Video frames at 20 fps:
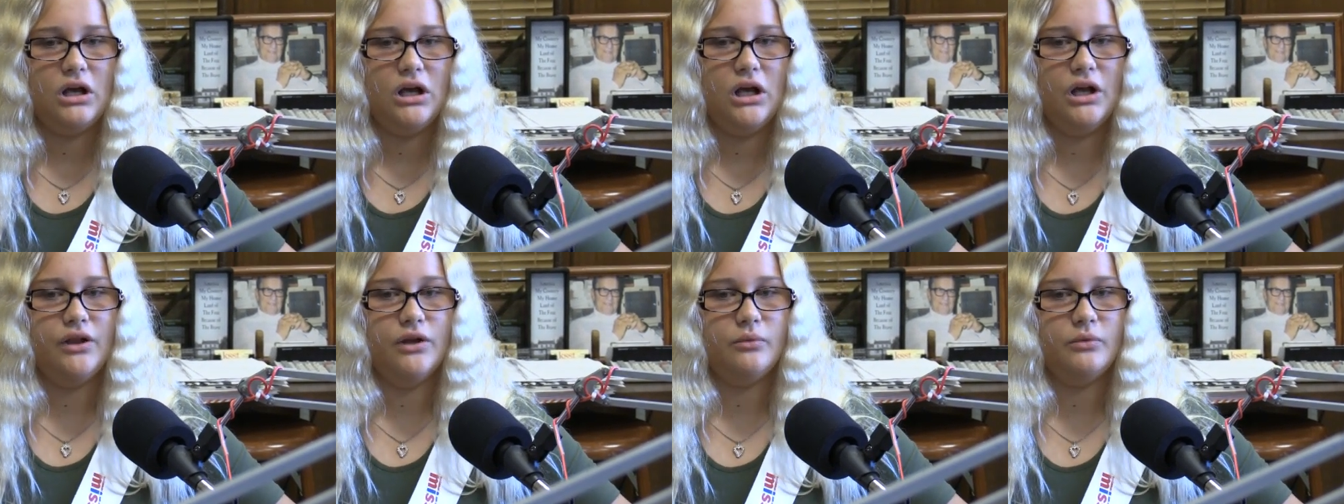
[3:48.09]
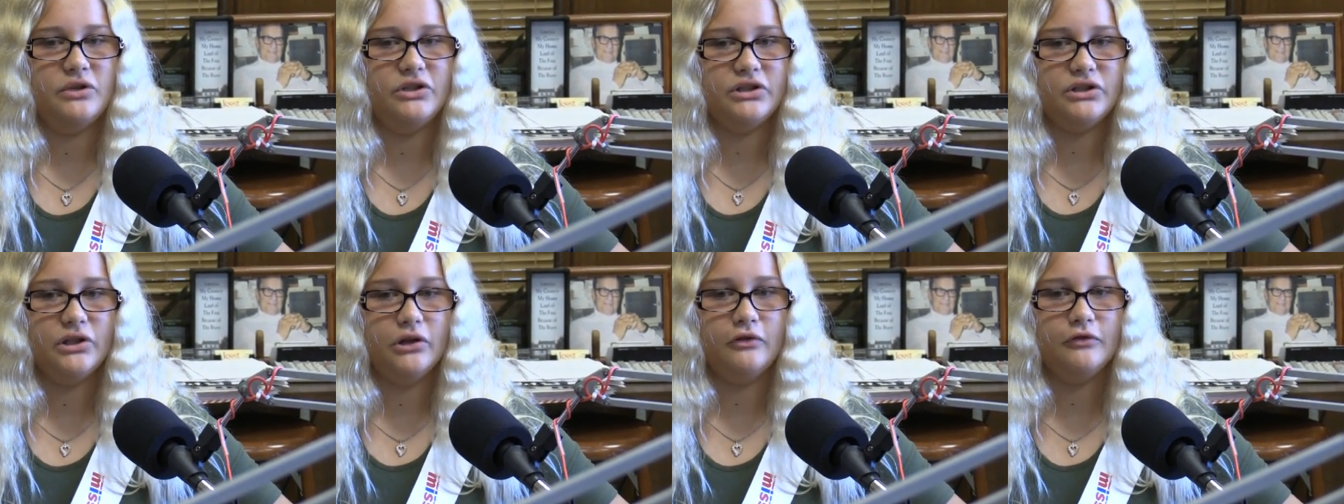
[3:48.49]
and then we
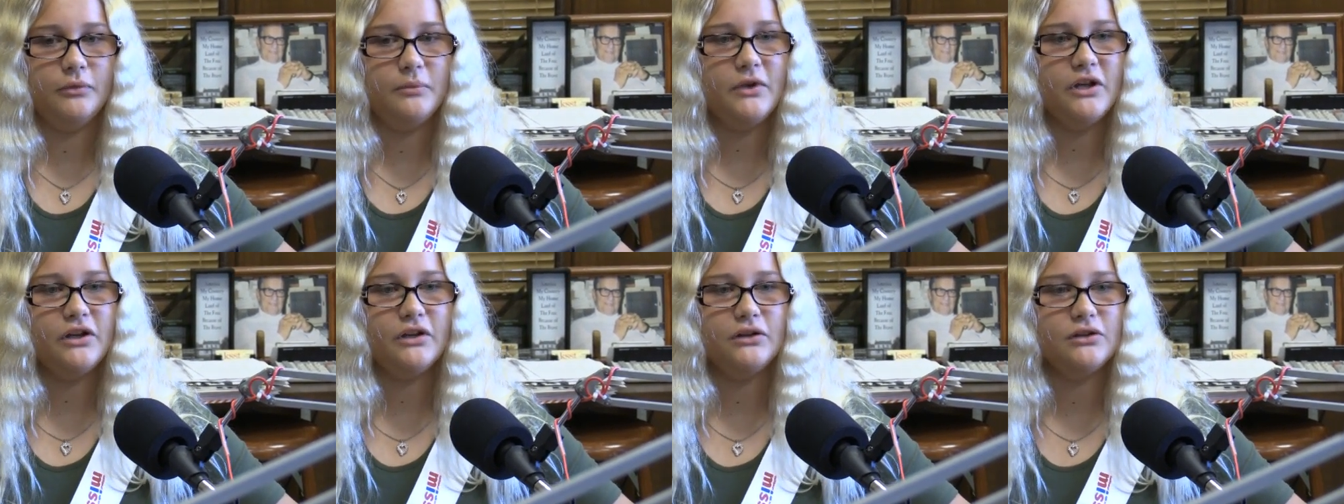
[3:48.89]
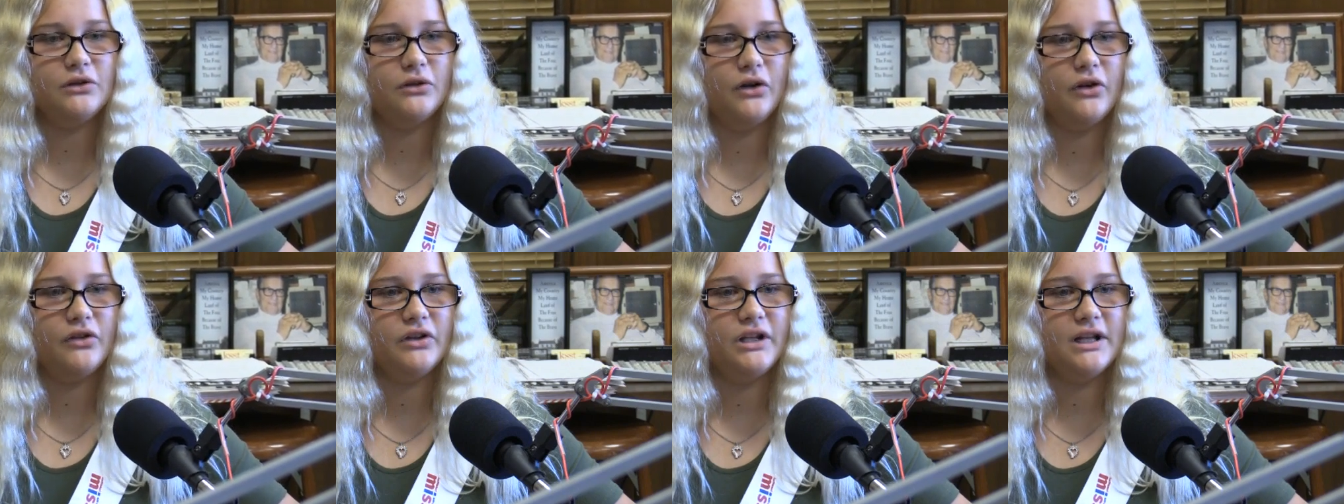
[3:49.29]
just go from there
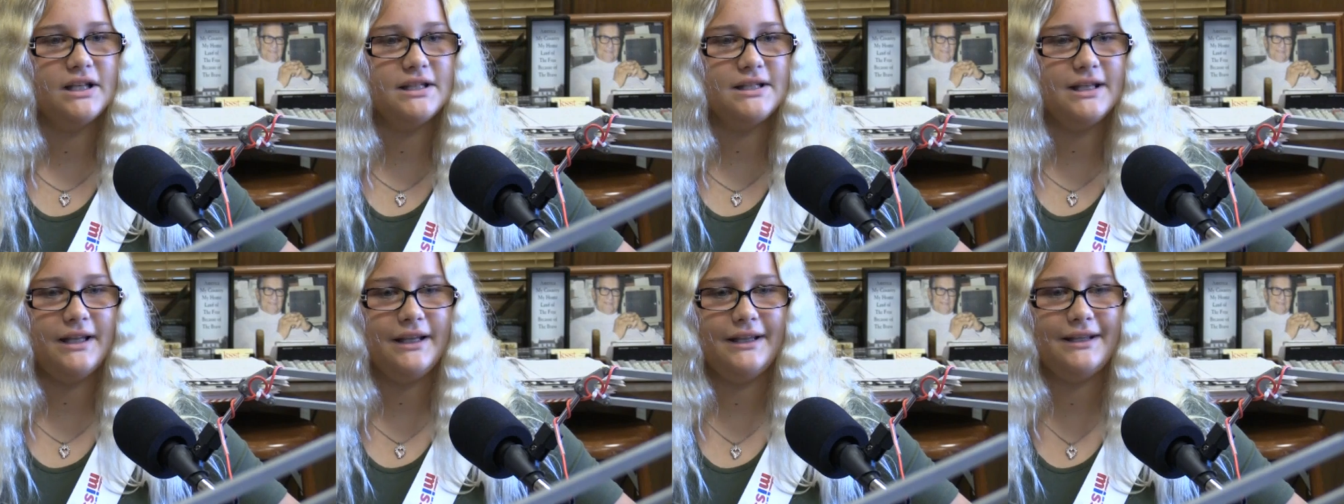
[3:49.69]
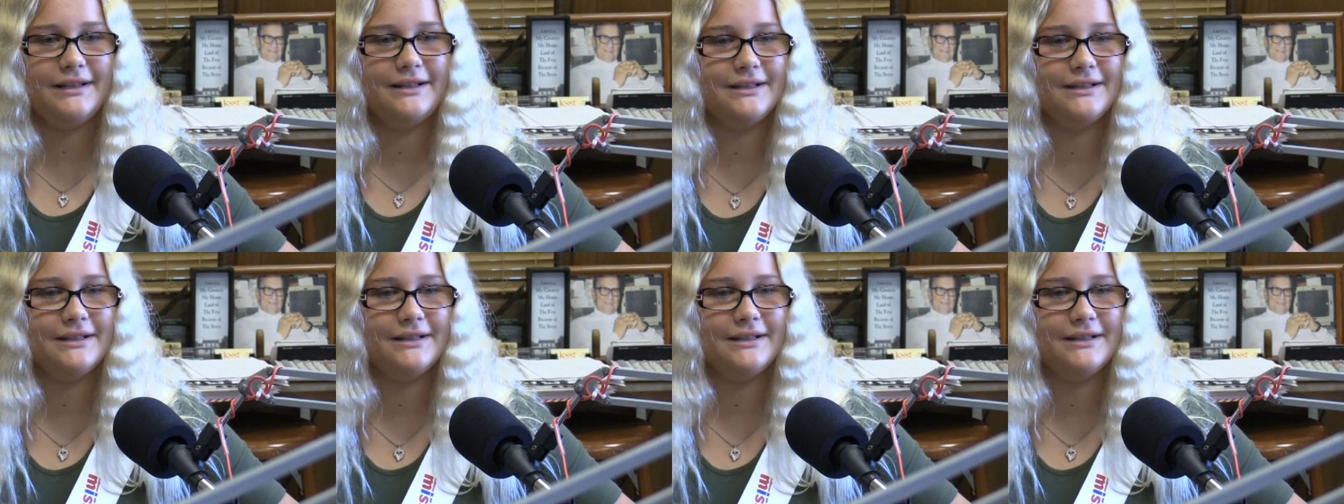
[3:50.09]
till on the next day.